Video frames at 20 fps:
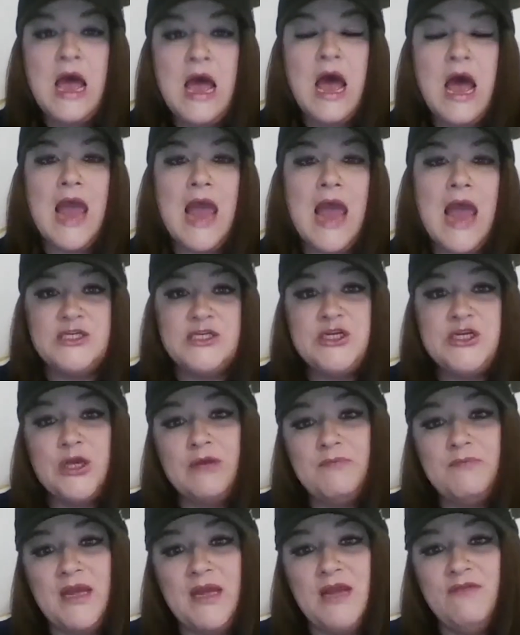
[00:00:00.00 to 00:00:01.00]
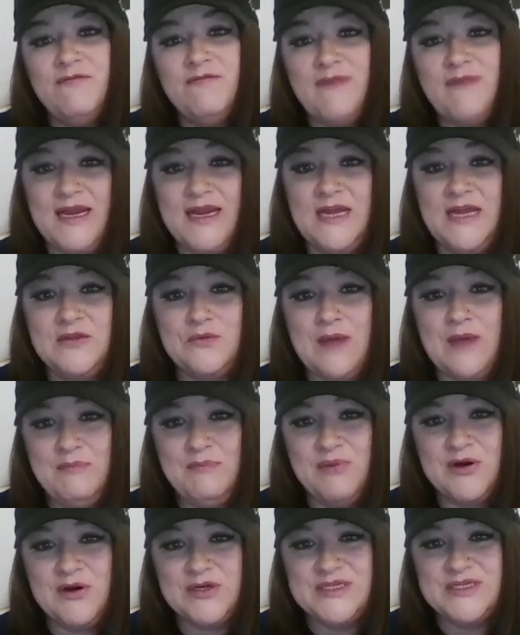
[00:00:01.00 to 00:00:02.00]
It took me finding the right
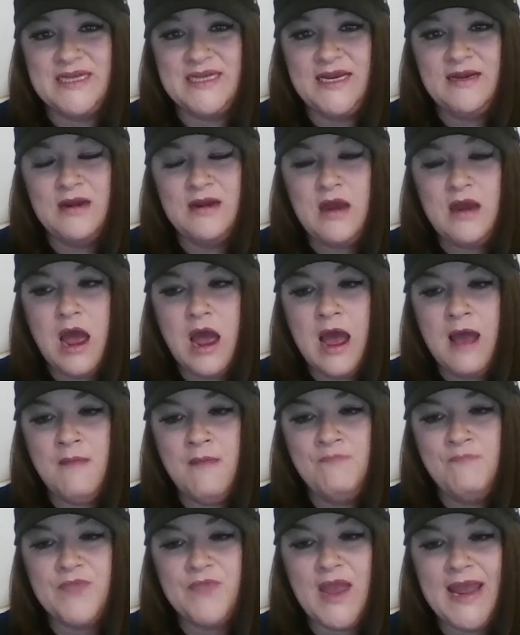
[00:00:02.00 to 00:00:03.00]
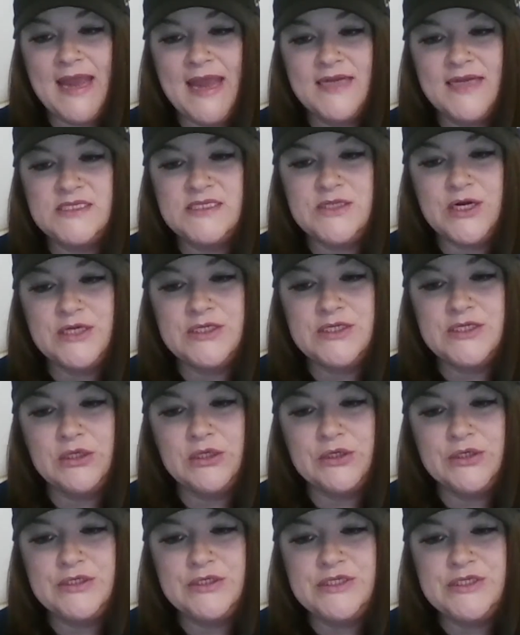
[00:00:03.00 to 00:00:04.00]
person. I had to start to
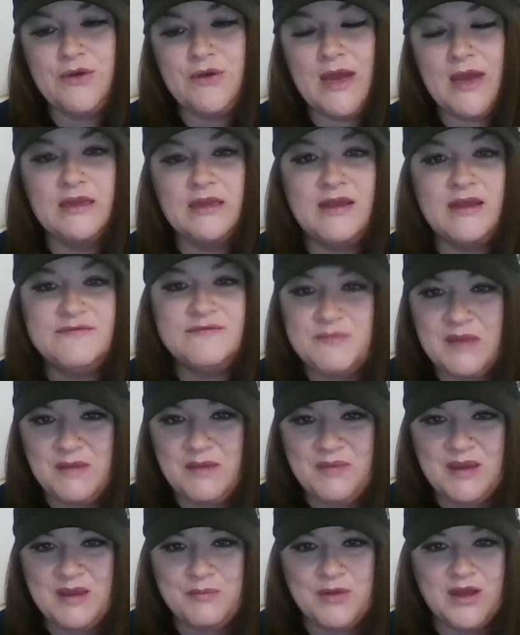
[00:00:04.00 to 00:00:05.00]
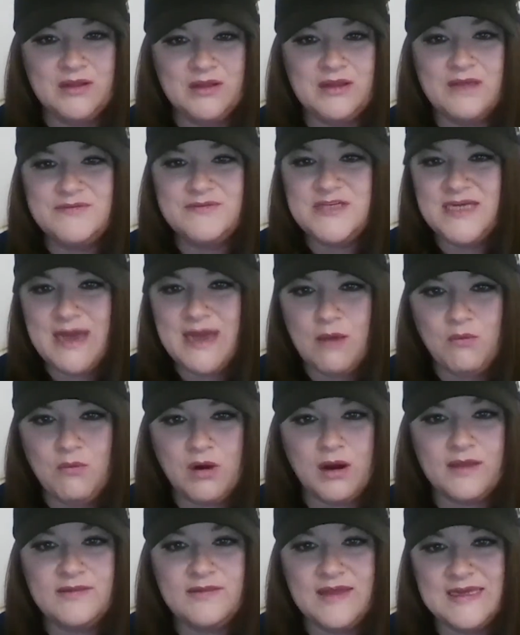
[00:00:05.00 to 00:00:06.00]
learn I love to meet people. I love to
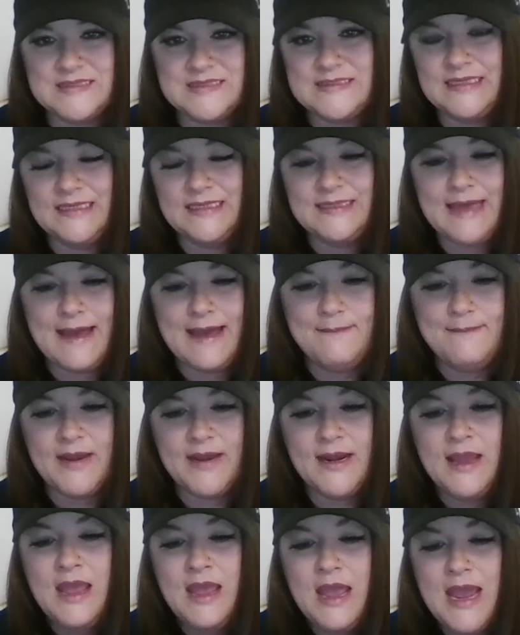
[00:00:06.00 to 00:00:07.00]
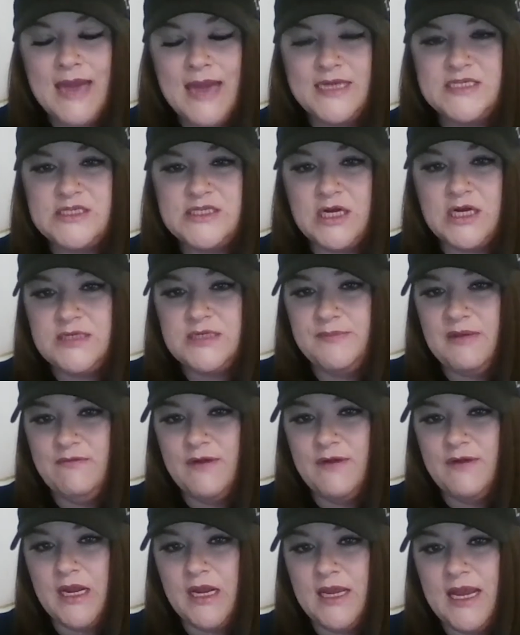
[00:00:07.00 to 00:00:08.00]
network, things like that. But I had to start to be
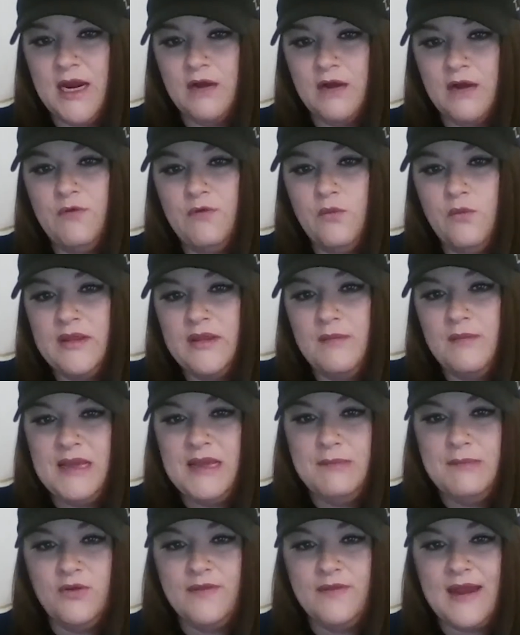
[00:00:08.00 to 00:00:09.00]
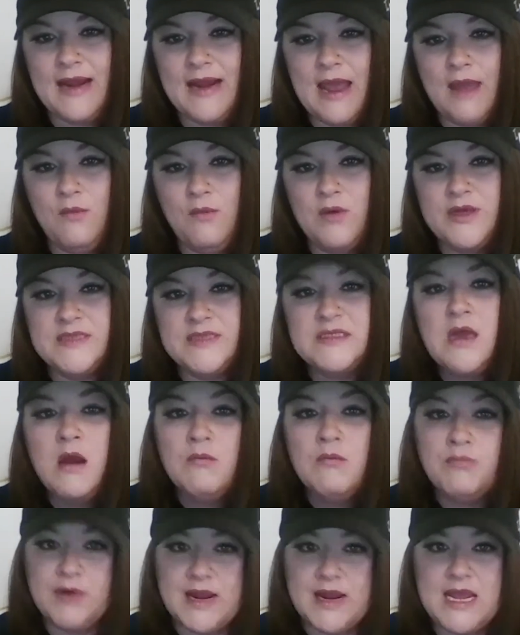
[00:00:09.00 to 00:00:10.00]
very careful with the people that I was
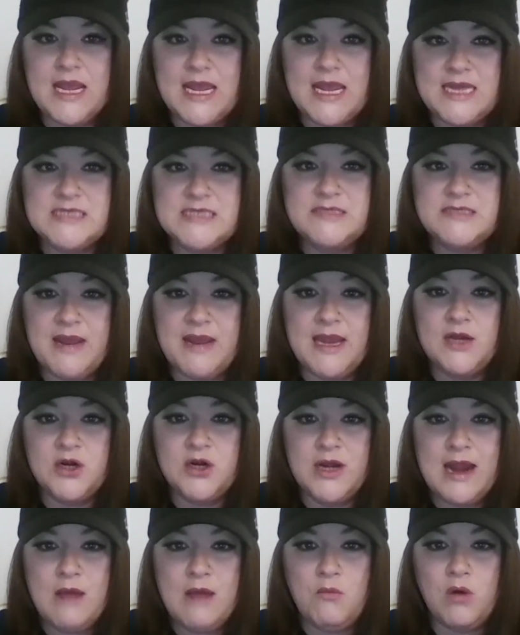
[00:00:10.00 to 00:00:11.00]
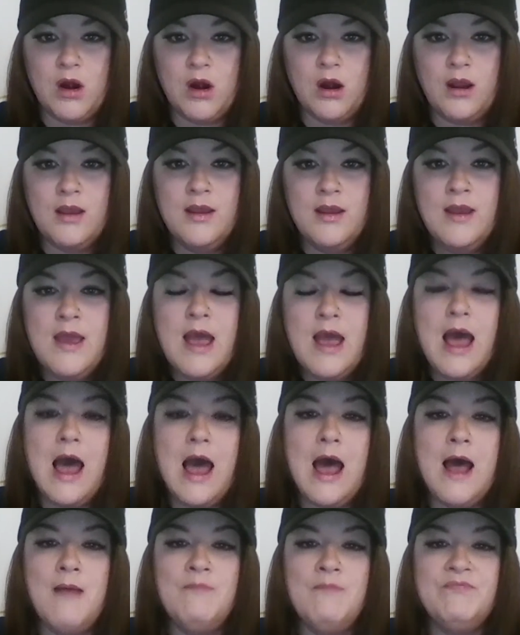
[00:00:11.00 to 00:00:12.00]
bringing into my inner network
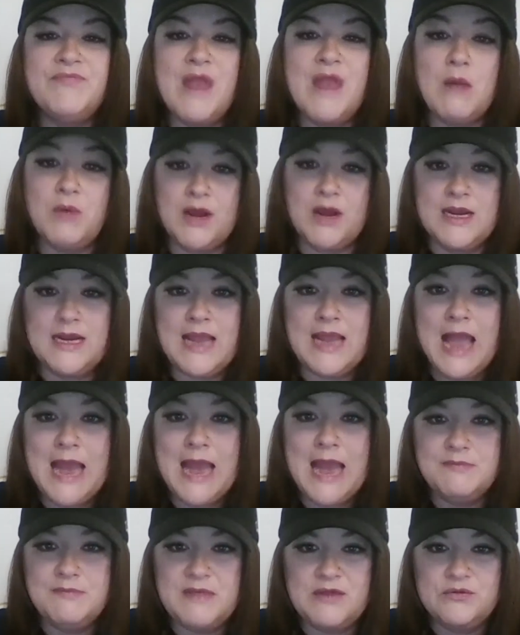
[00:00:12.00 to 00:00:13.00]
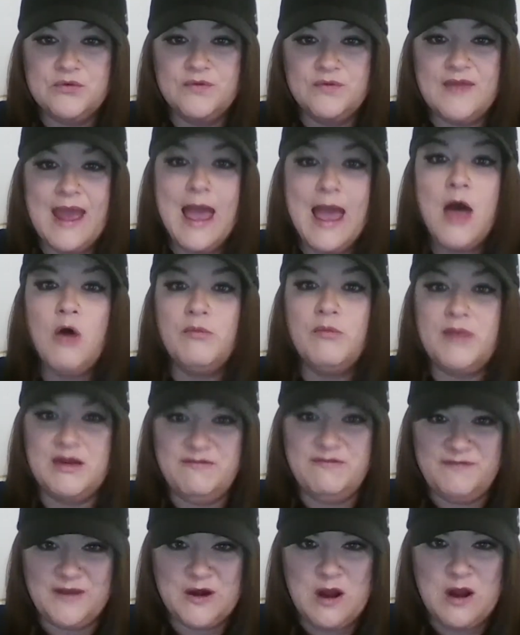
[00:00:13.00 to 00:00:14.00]
that were going to guide me through that, help me to
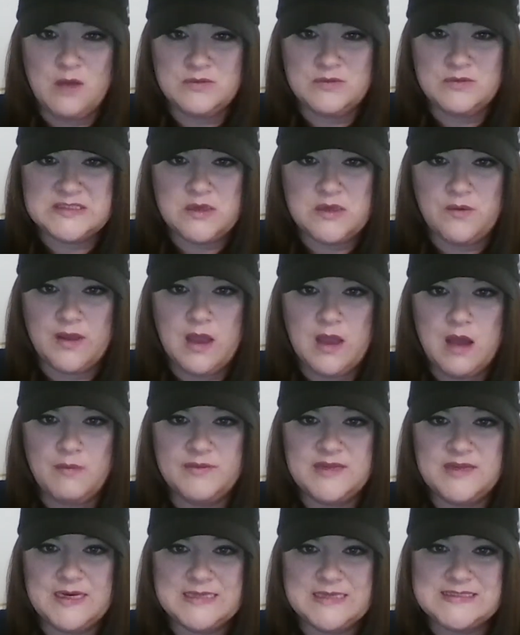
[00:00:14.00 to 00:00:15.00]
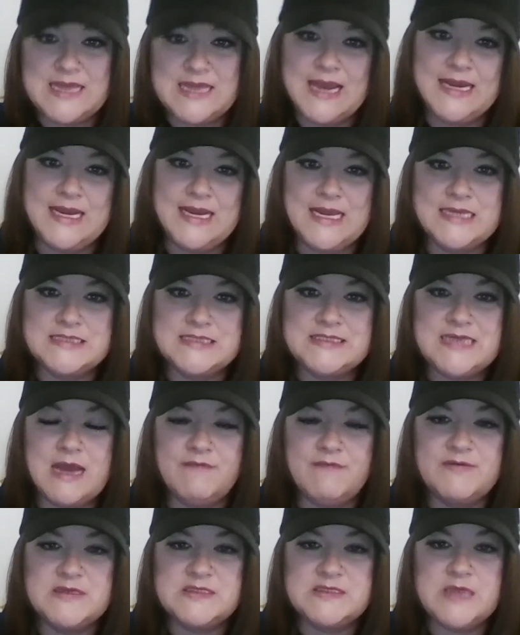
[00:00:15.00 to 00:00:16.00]
figure out what's going on with anxiety and
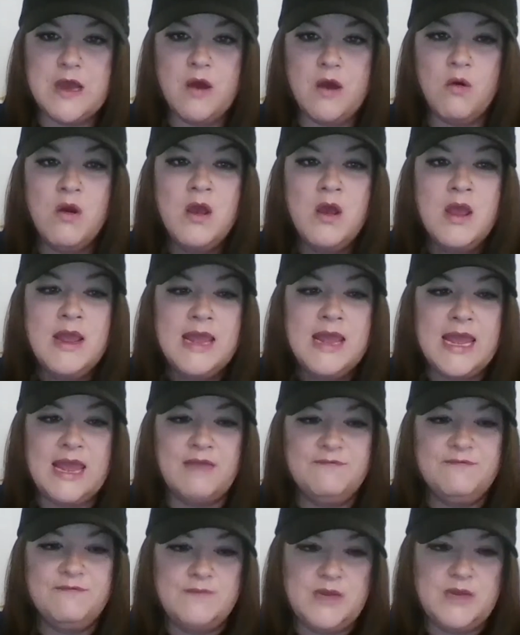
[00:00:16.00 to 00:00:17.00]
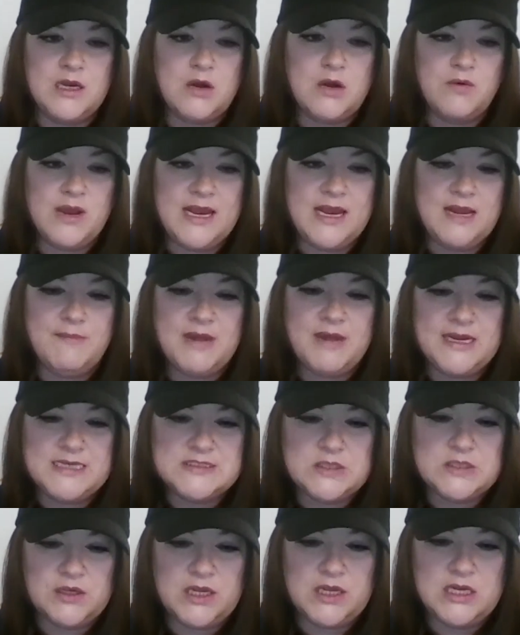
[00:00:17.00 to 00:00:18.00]
stuff. And so if, you know,
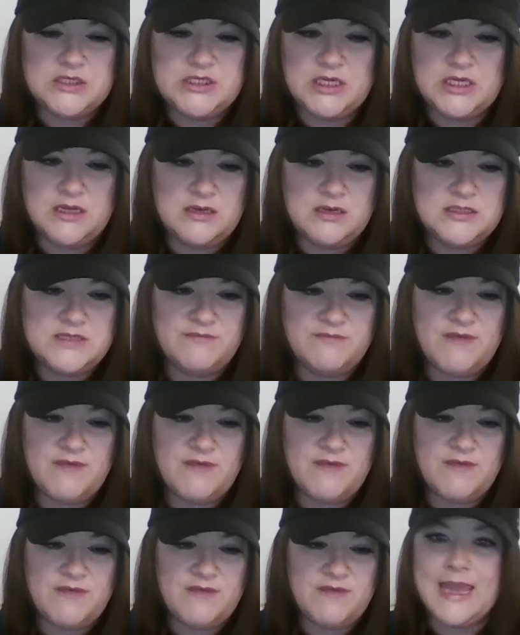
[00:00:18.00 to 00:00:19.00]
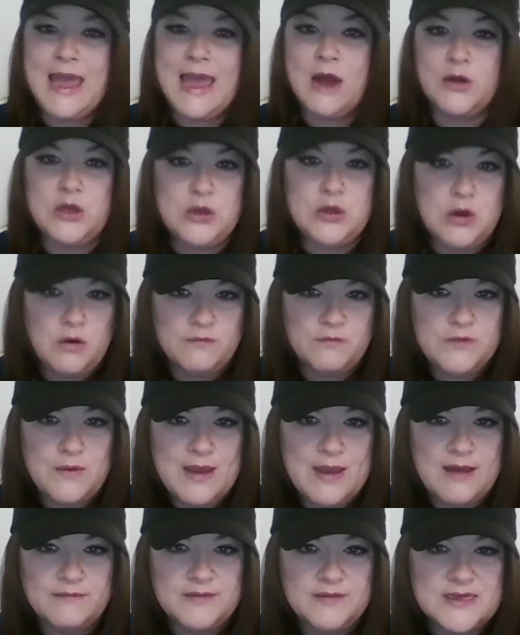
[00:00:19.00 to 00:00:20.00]
anybody's looking to find out, like, how do you know if you
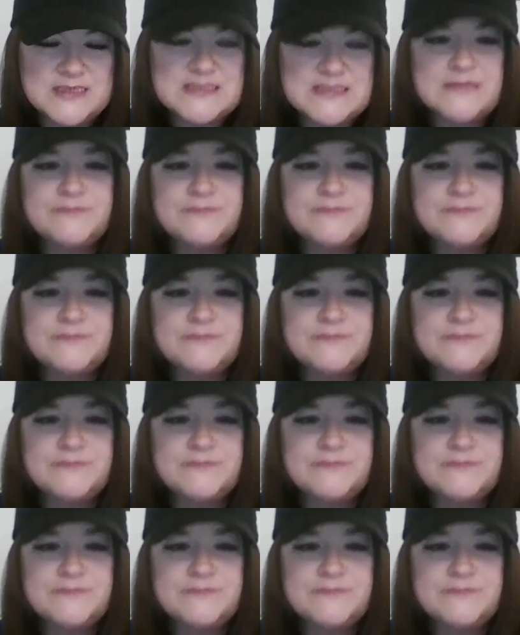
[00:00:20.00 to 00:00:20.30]
have this?